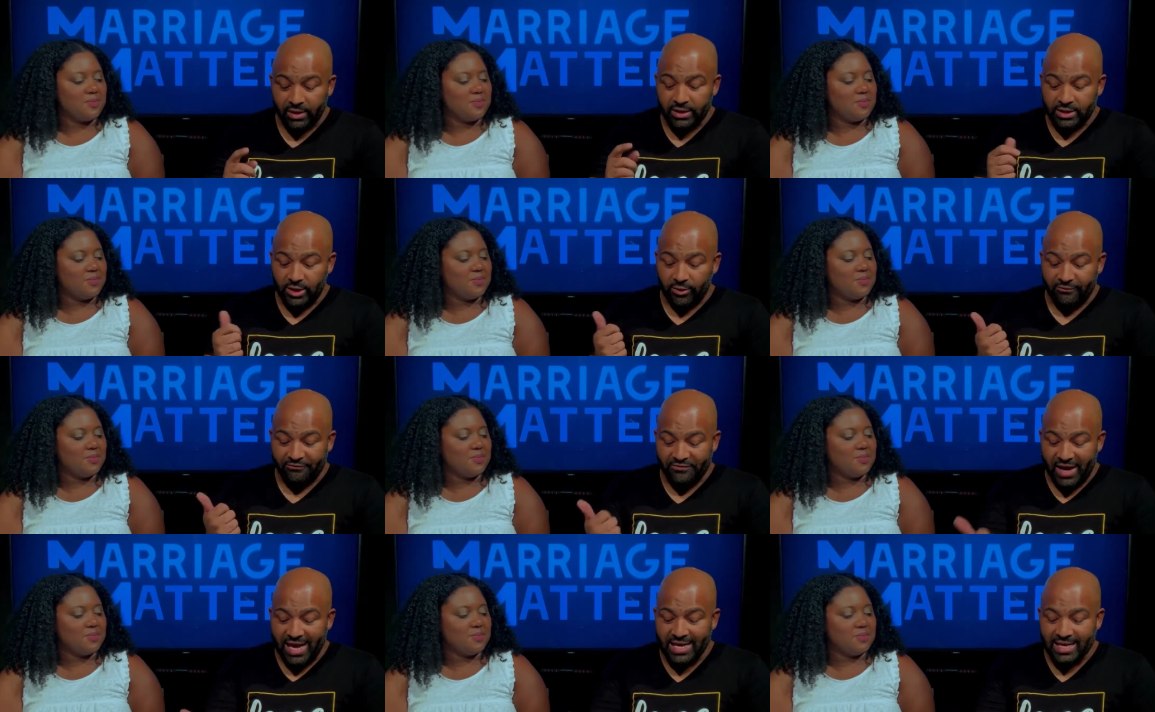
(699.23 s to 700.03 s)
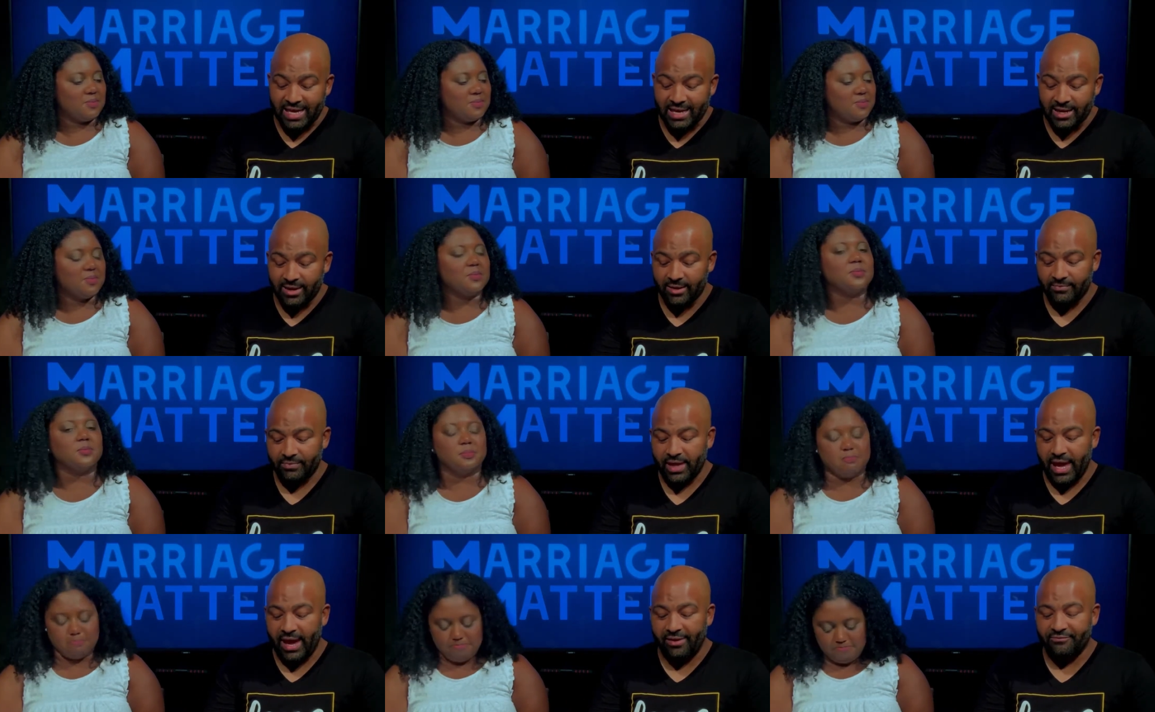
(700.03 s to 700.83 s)
Speaker 1: So faking,
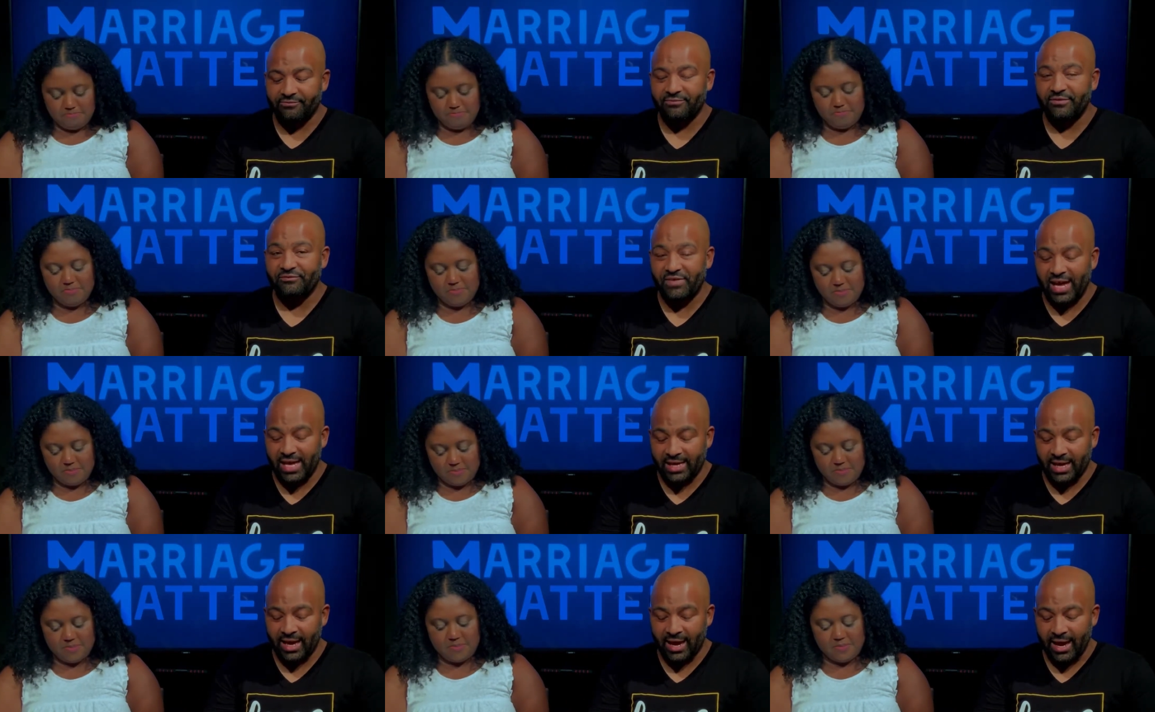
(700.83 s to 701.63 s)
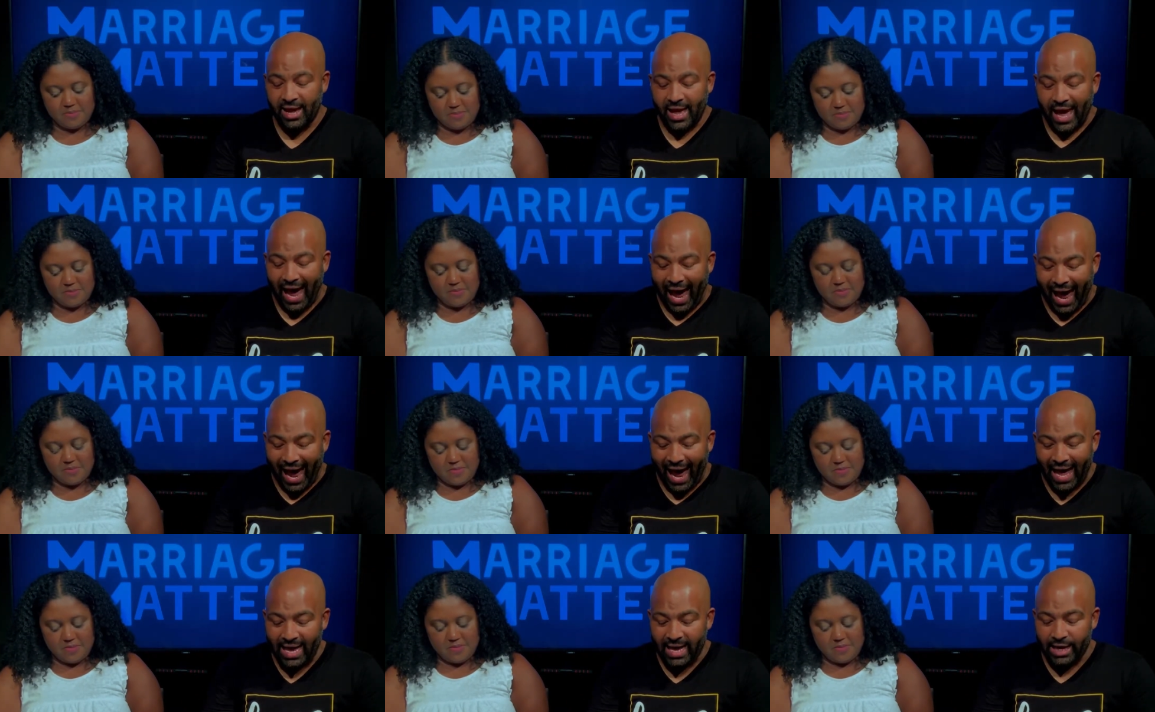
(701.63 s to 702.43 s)
mm-hmm. F faking,
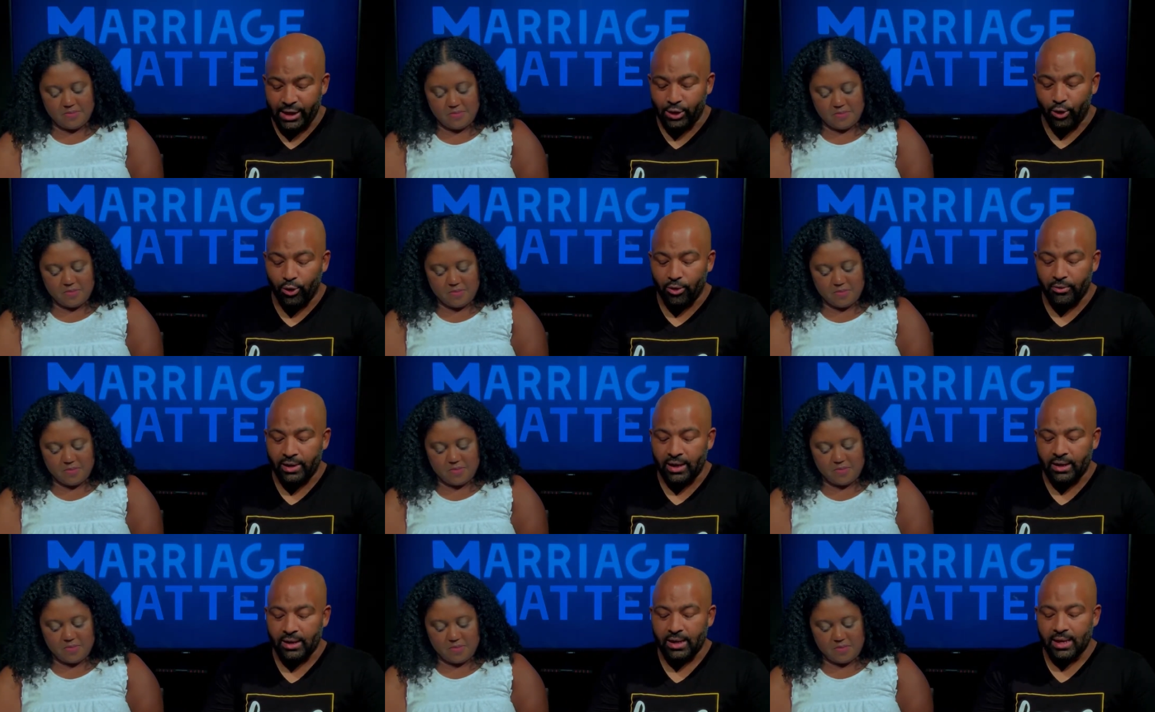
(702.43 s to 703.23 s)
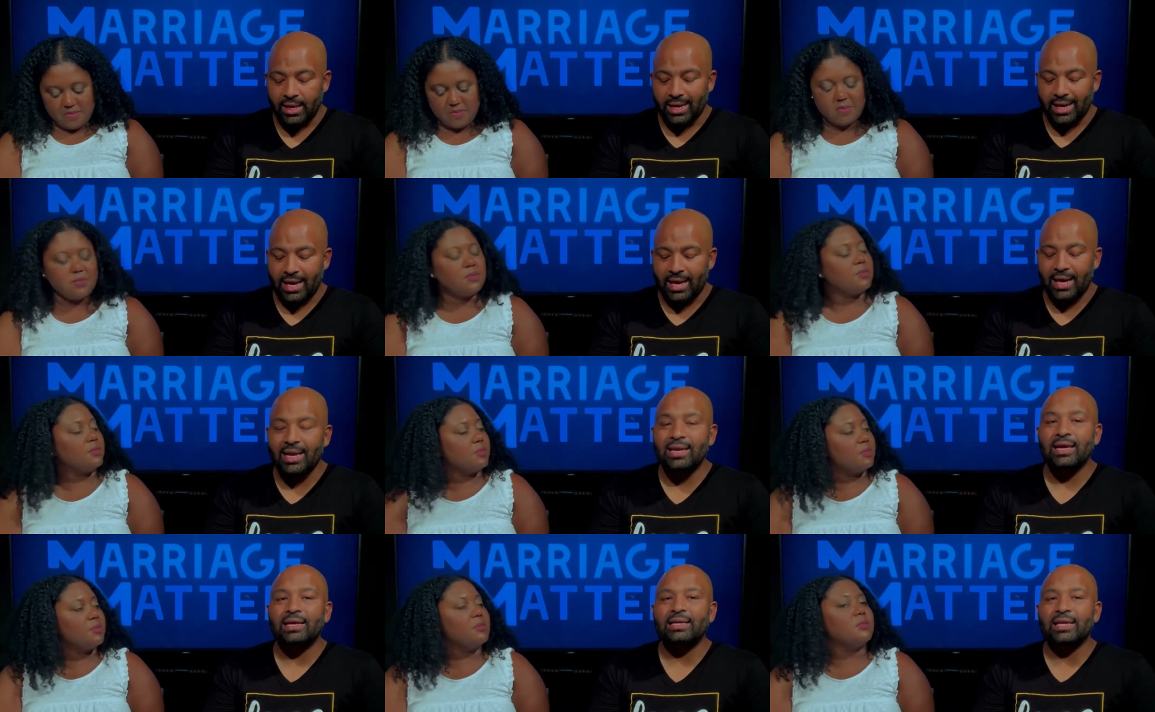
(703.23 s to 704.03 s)
I ignoring,
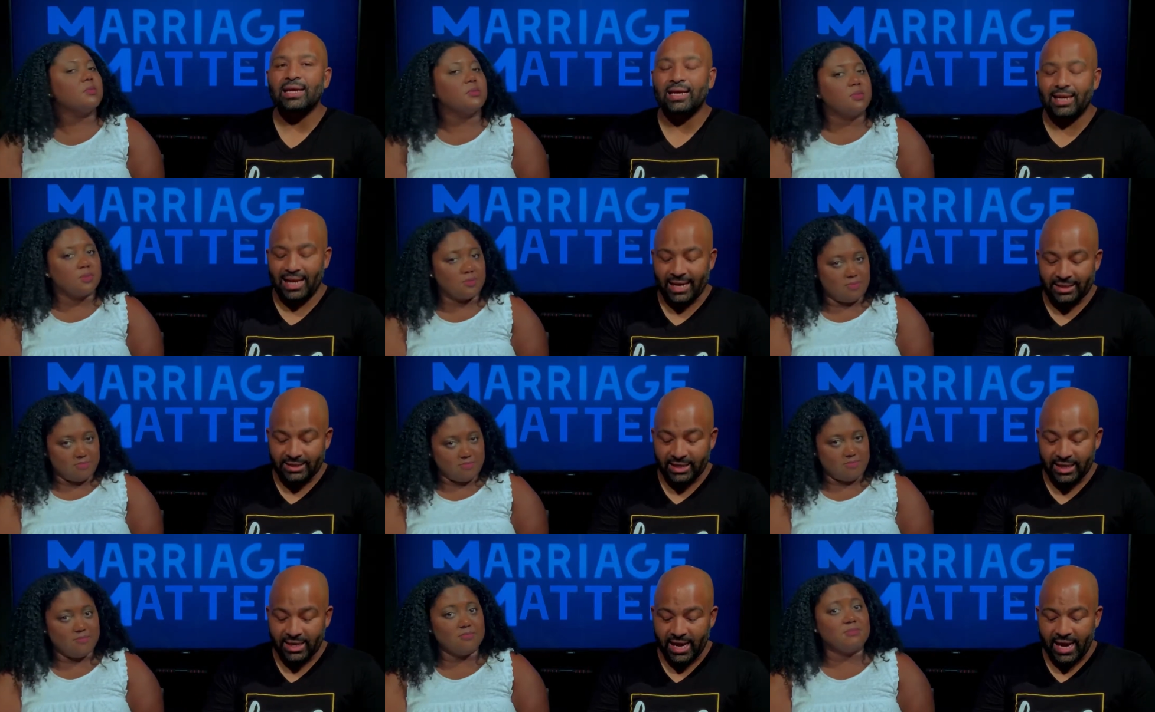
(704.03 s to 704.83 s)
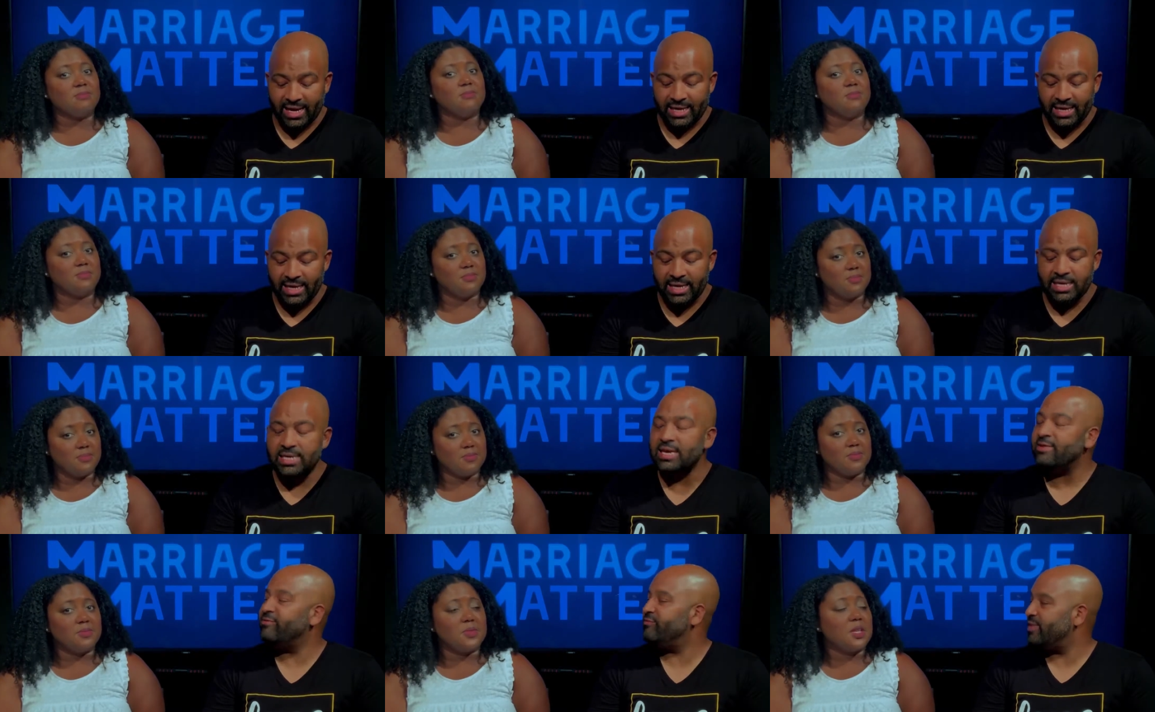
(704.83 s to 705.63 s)
N neglecting, mm-hmm. and E
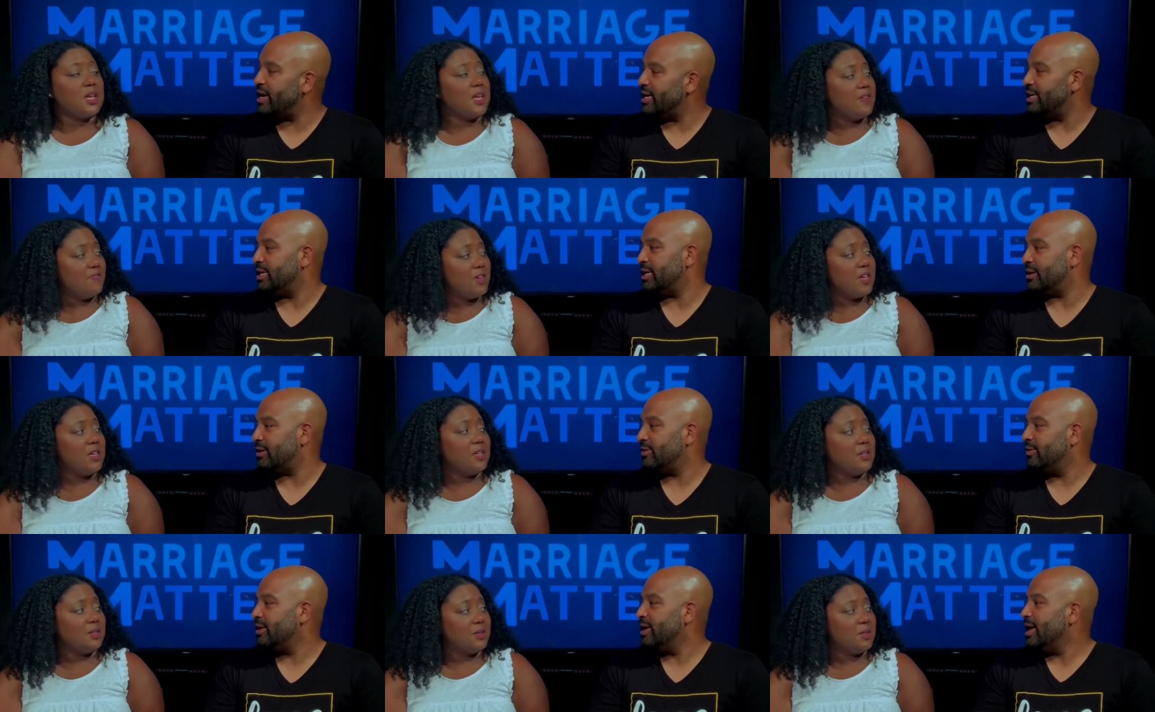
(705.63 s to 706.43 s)
evading.